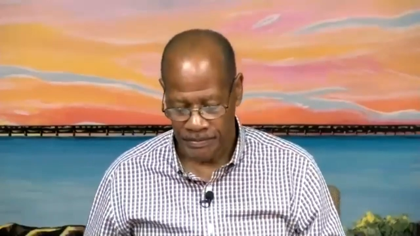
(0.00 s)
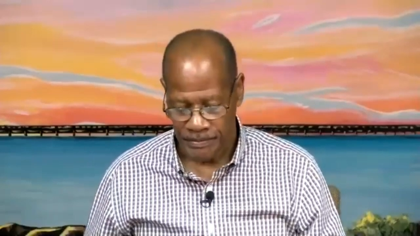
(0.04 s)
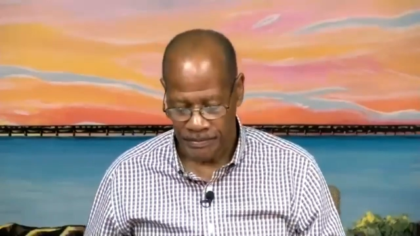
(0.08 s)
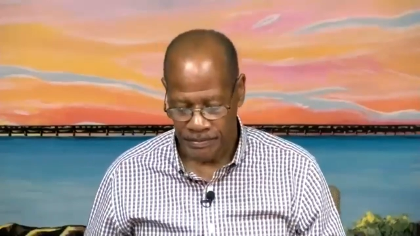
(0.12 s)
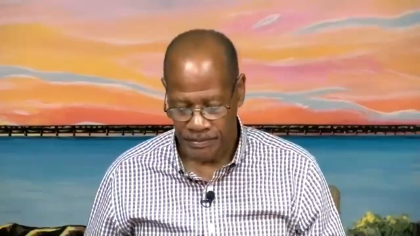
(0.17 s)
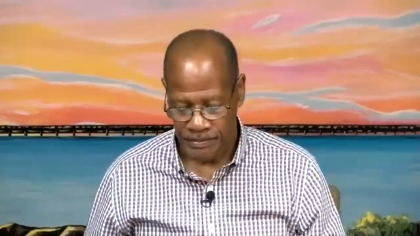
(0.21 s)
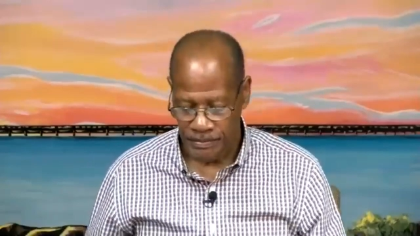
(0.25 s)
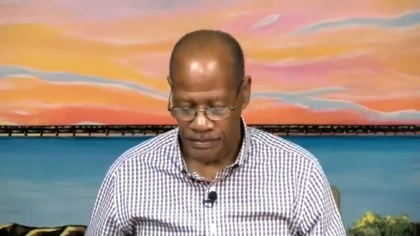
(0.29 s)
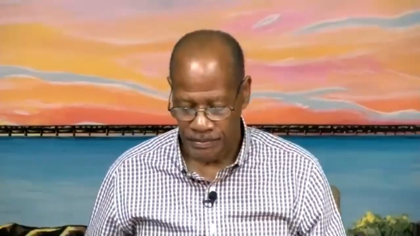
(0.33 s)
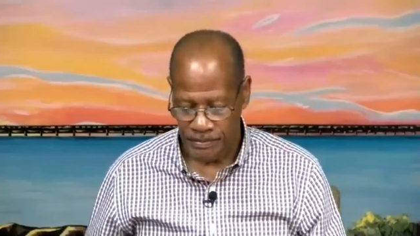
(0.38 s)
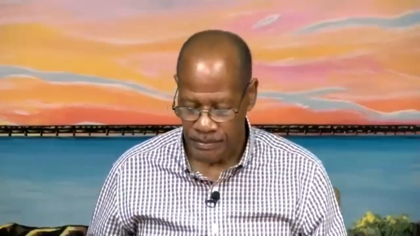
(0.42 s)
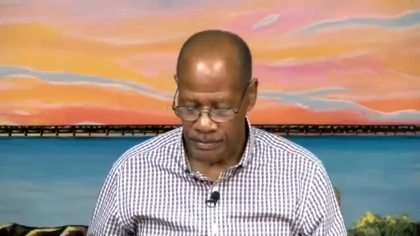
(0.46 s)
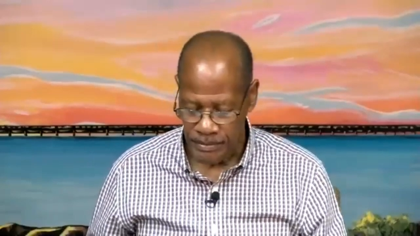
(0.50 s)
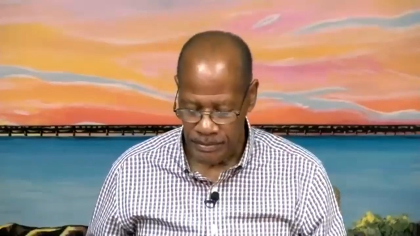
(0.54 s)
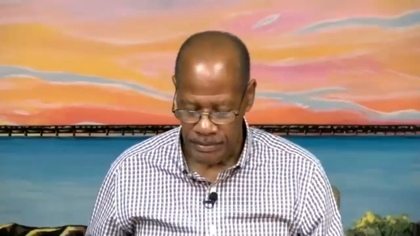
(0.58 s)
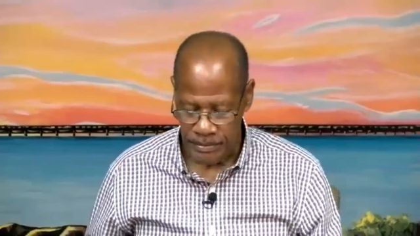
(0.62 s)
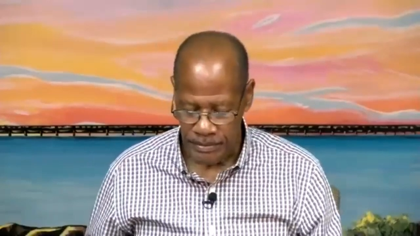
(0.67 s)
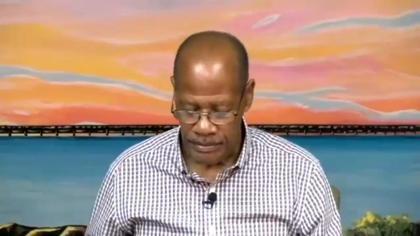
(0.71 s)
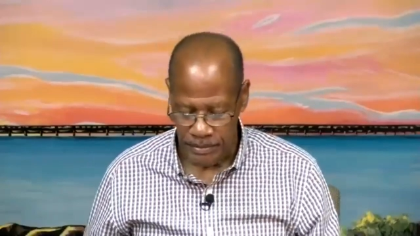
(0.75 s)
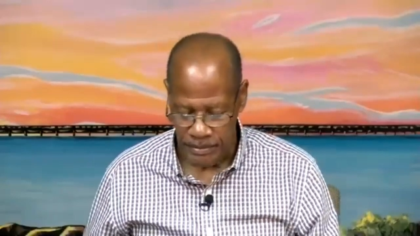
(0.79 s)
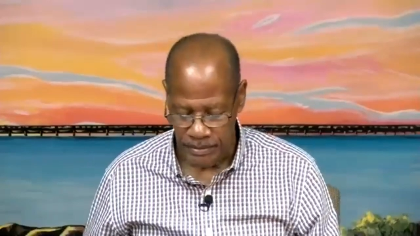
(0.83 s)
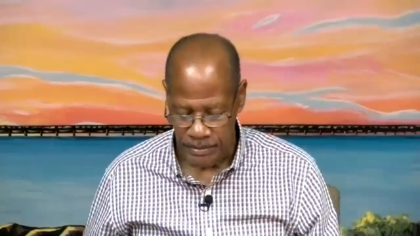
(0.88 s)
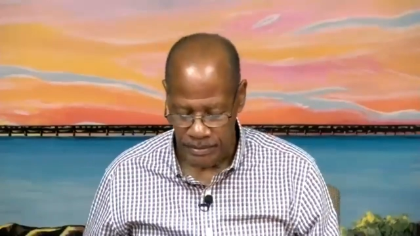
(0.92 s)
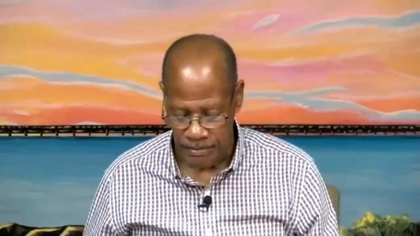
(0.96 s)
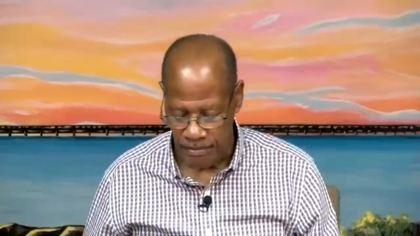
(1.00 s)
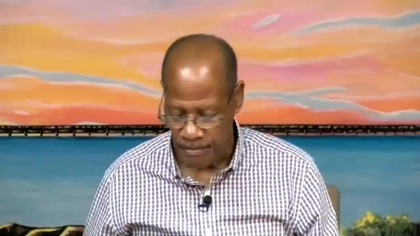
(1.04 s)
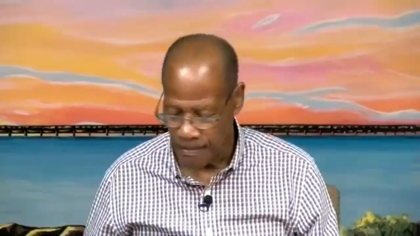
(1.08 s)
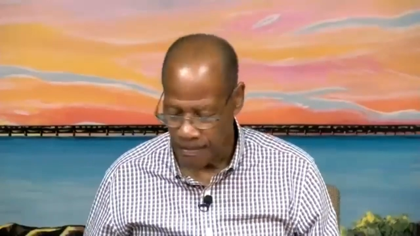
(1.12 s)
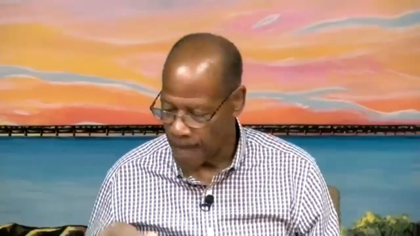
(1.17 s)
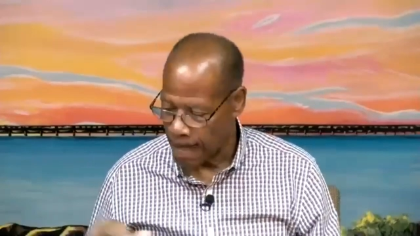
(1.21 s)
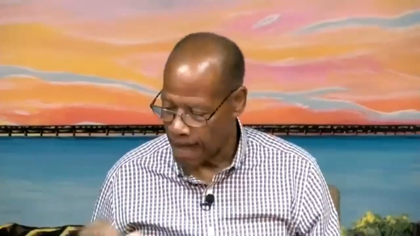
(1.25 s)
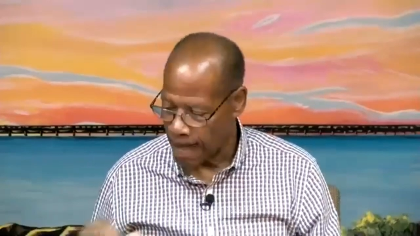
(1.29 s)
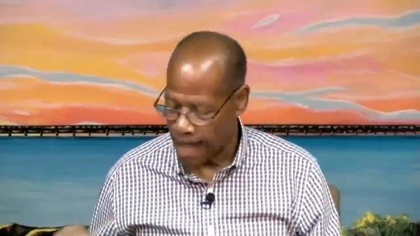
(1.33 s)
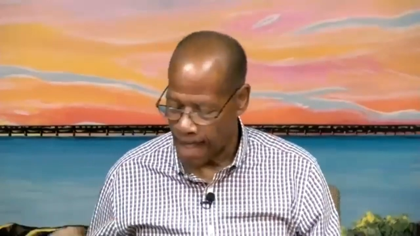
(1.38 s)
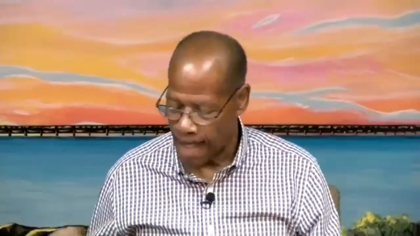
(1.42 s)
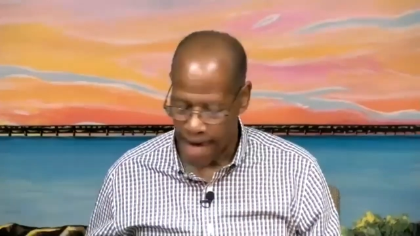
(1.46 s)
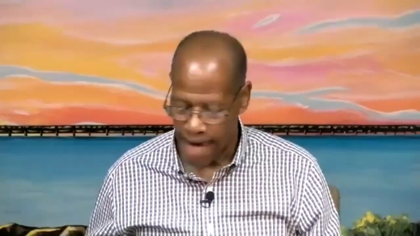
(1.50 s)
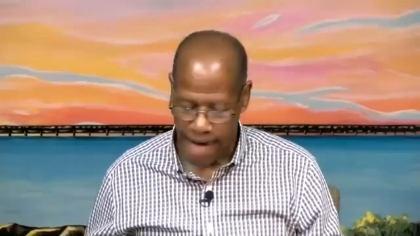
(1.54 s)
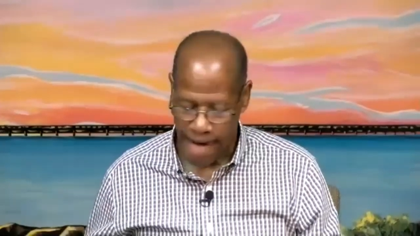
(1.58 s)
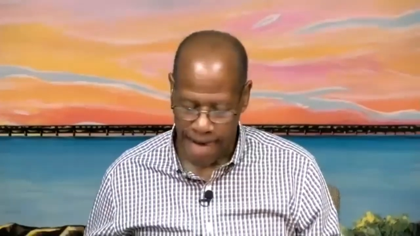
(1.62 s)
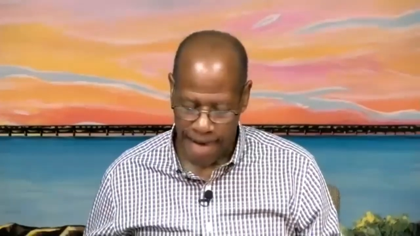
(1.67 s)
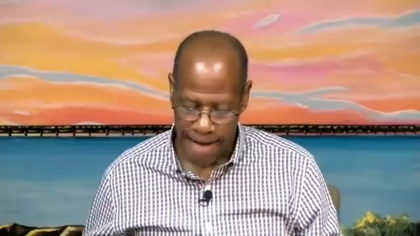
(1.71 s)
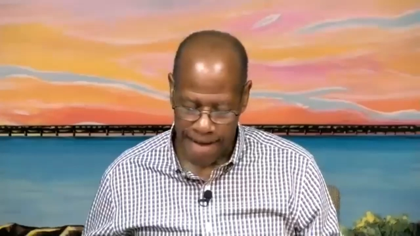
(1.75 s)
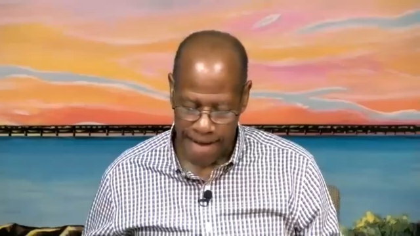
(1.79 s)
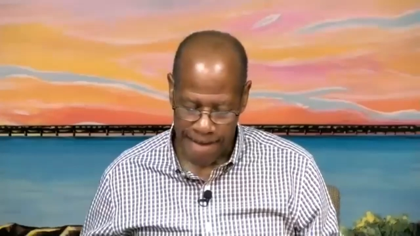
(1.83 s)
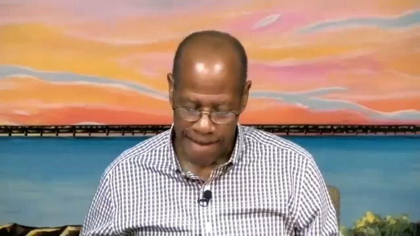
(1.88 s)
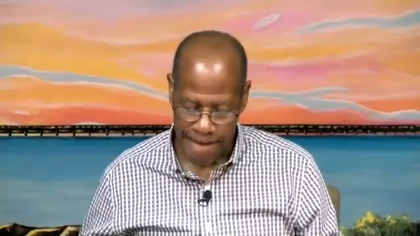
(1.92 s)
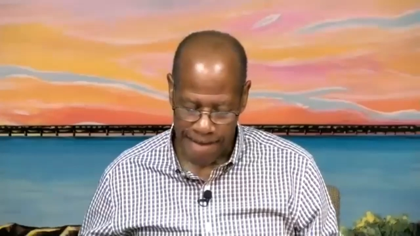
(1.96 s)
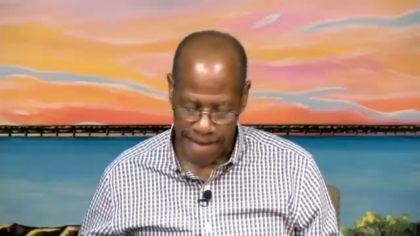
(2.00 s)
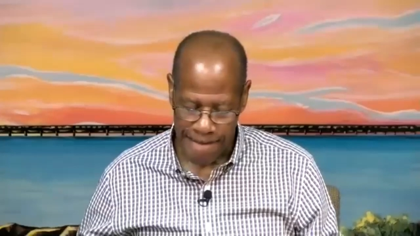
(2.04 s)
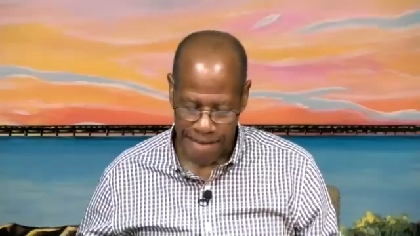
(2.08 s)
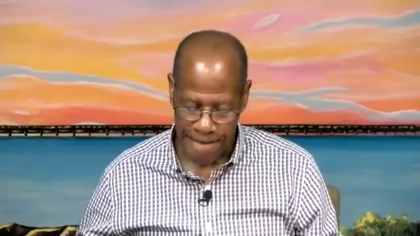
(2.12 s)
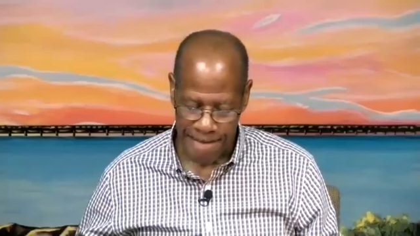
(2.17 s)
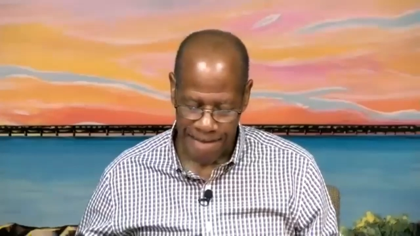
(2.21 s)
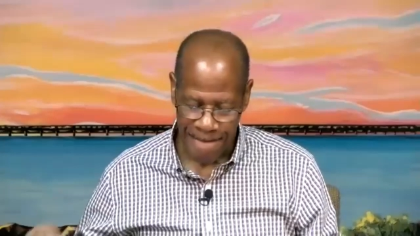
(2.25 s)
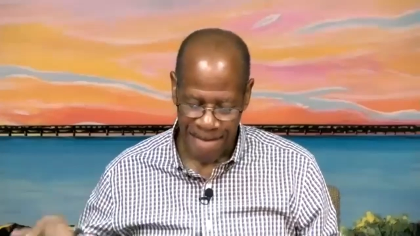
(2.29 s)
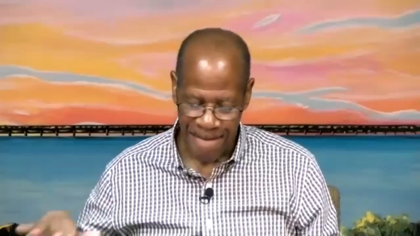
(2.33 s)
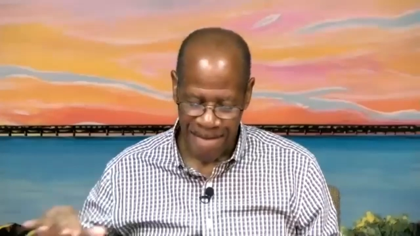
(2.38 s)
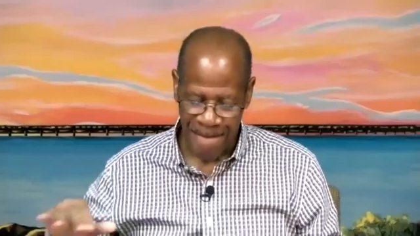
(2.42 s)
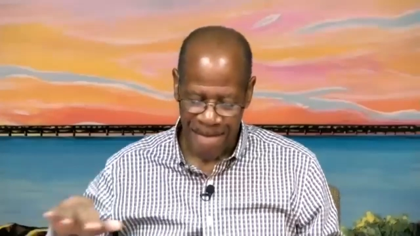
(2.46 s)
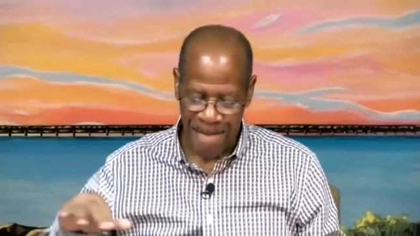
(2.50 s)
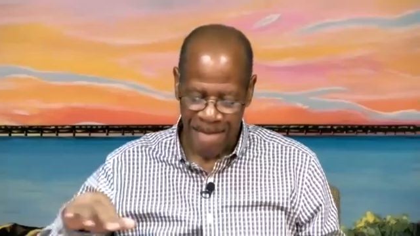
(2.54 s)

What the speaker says: Nothing is said.